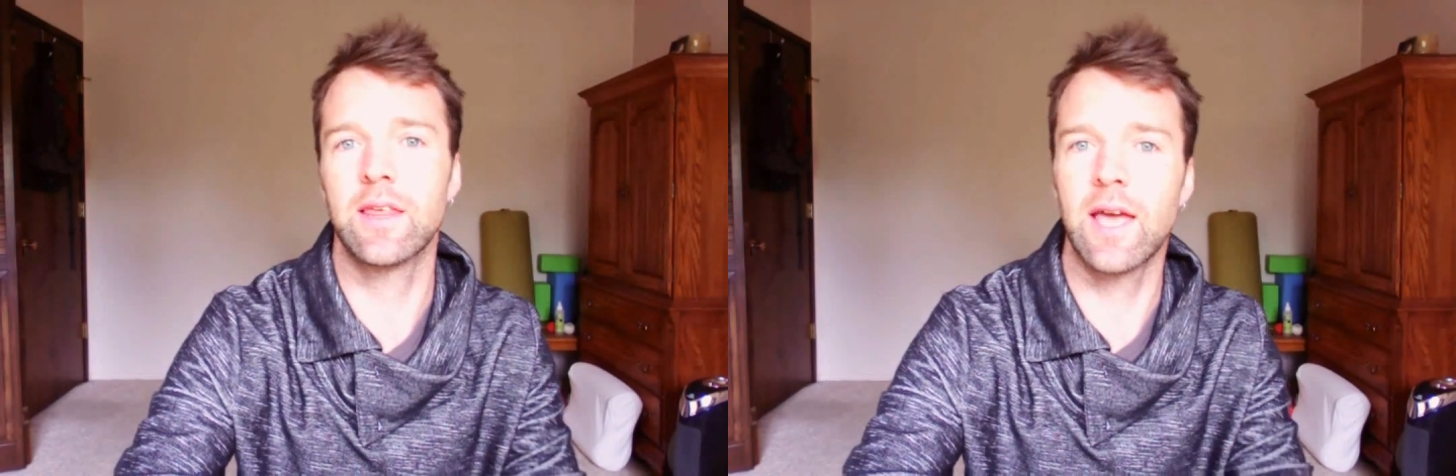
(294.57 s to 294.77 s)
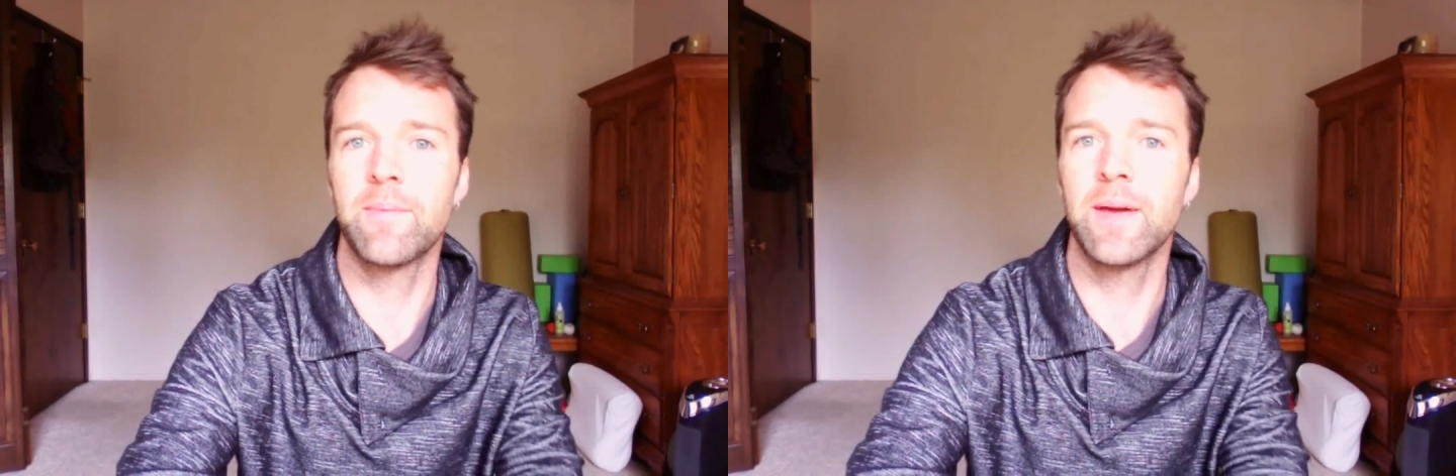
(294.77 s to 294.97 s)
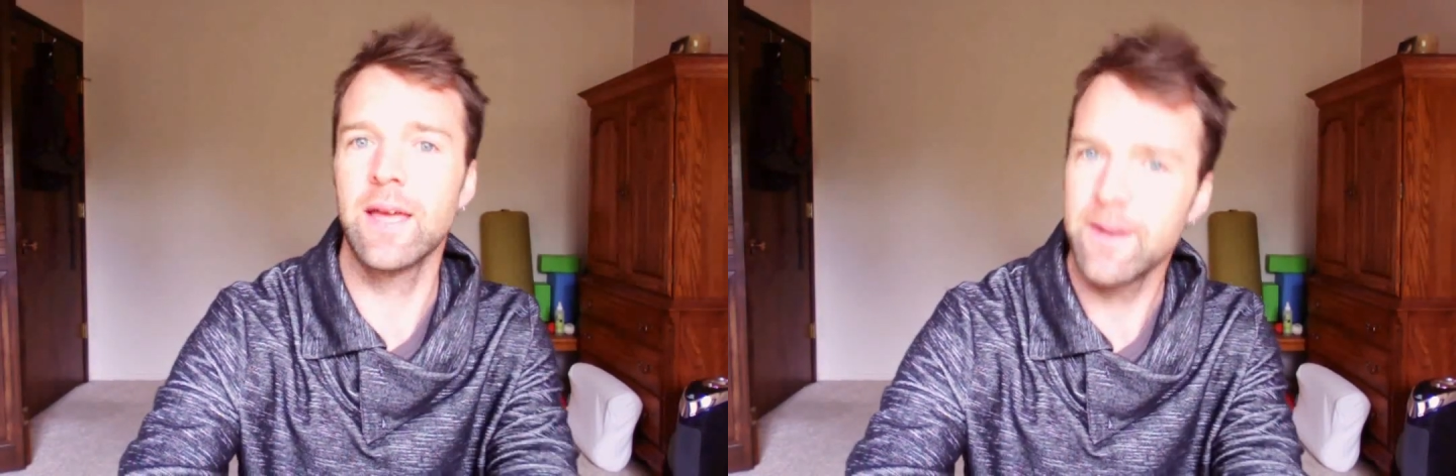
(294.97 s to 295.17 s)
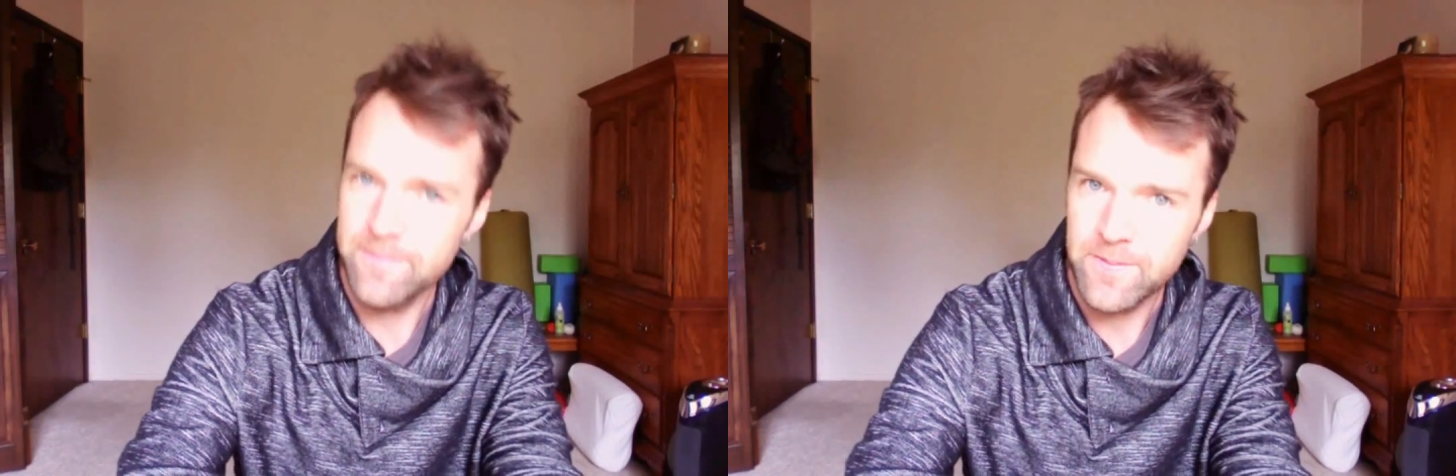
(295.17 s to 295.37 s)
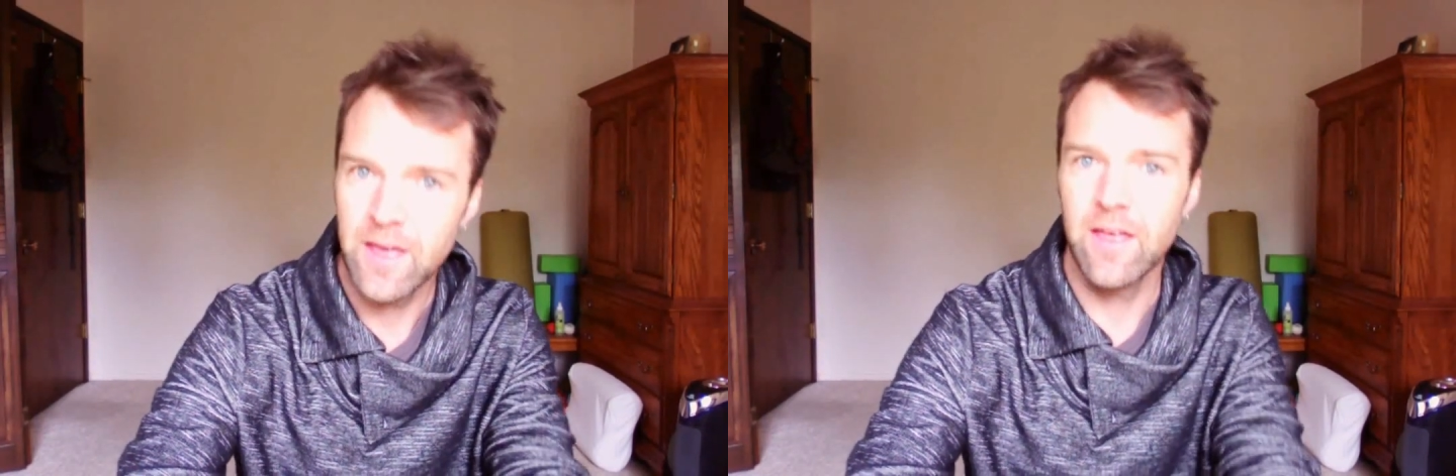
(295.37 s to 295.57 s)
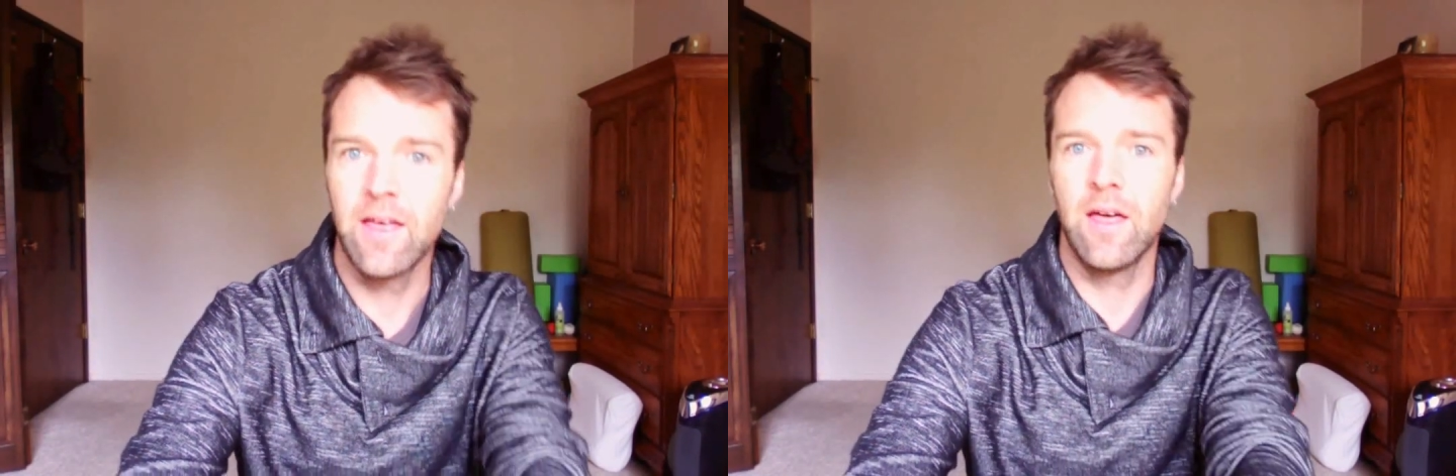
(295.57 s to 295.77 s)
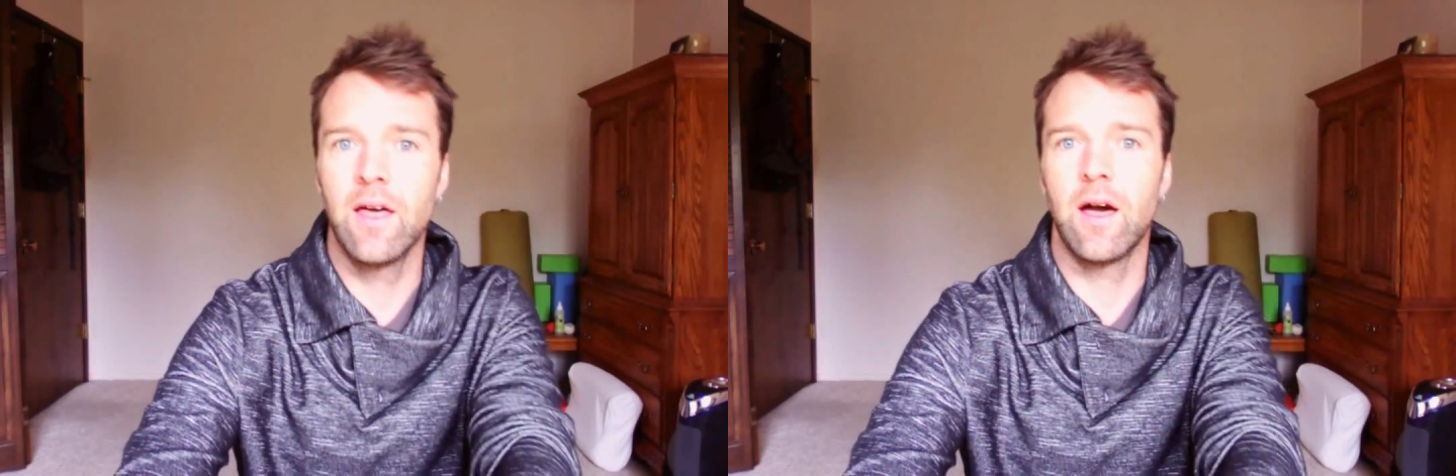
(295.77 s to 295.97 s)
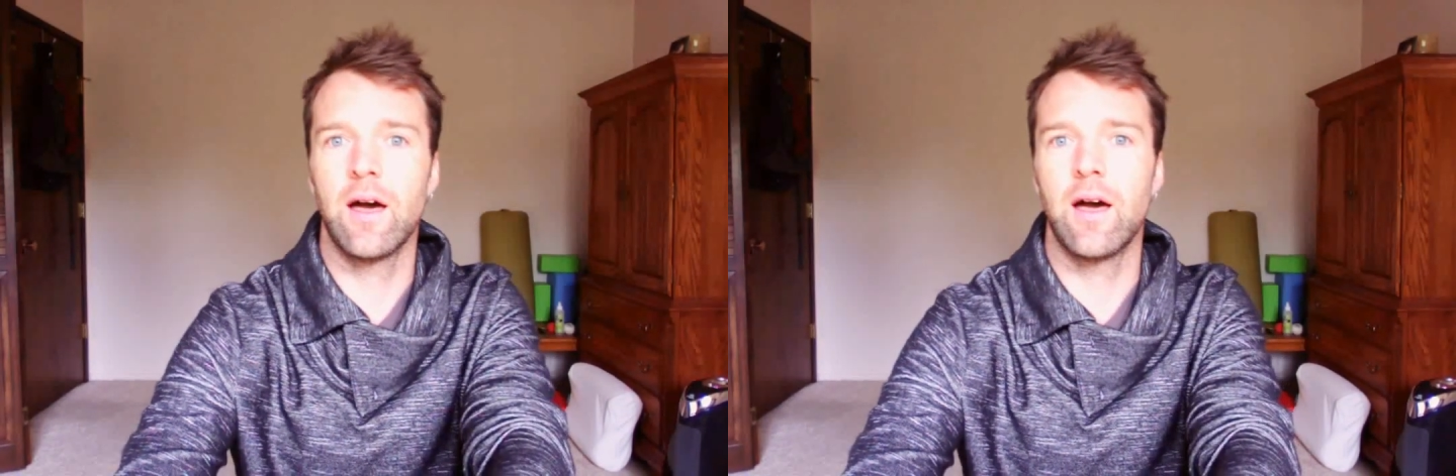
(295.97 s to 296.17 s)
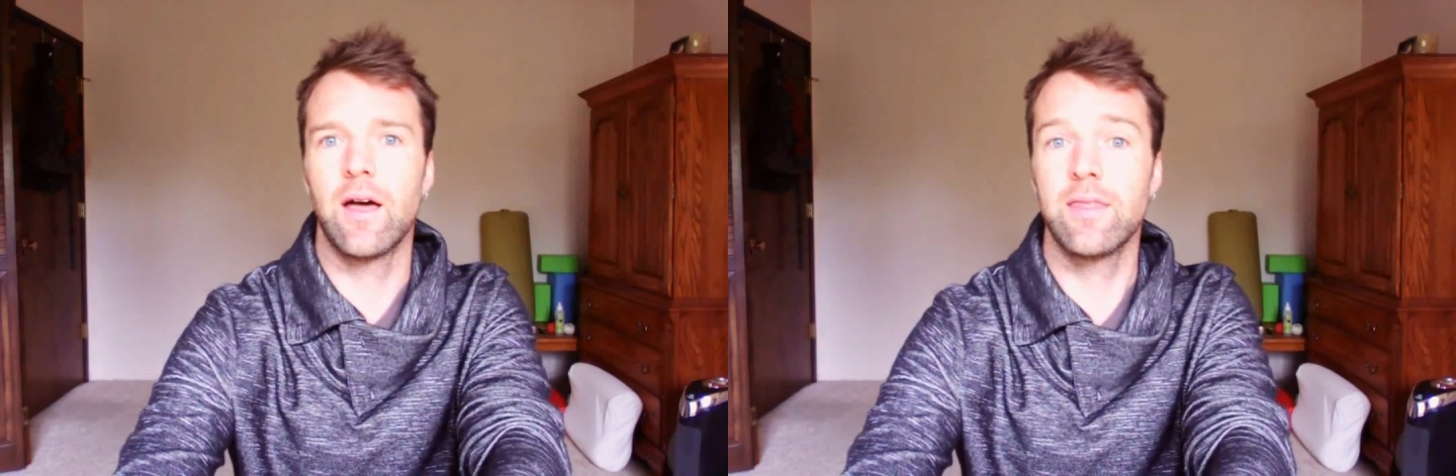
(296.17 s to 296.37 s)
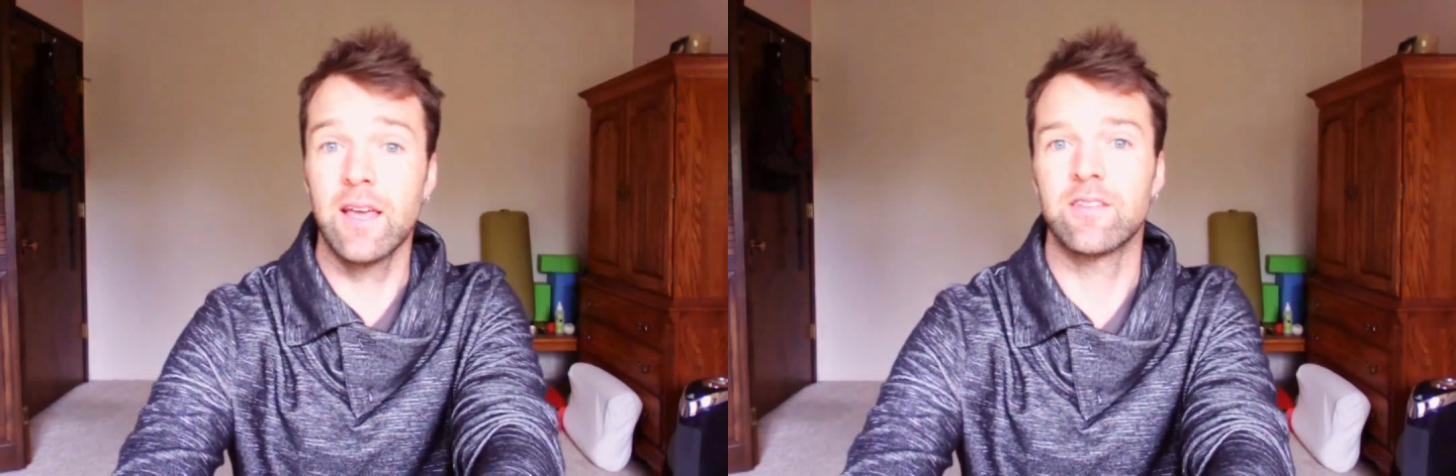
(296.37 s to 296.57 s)
campaign,
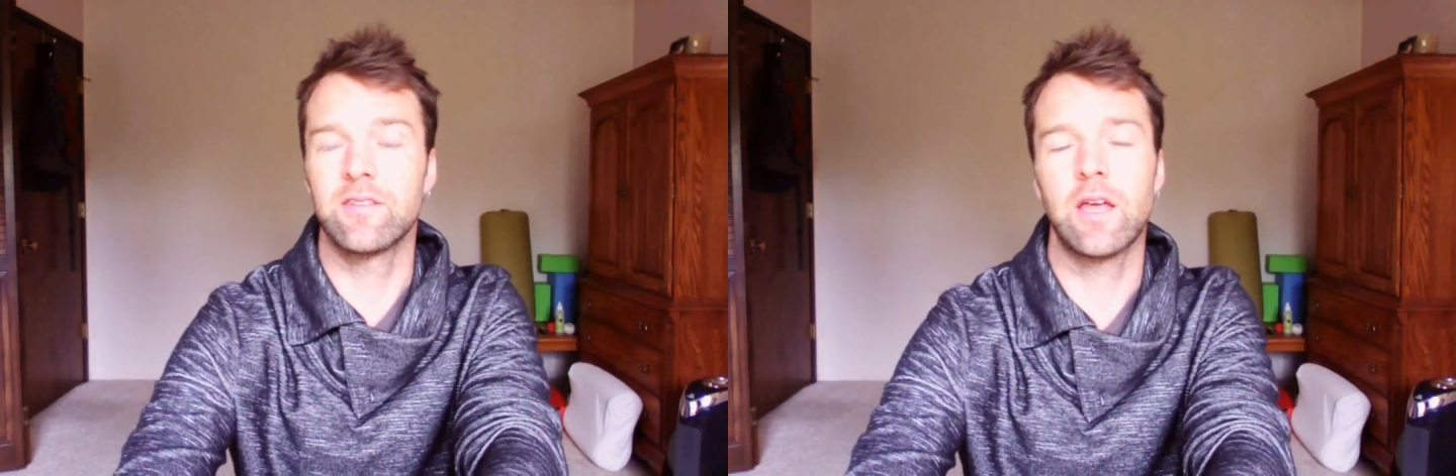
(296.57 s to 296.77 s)
thanks.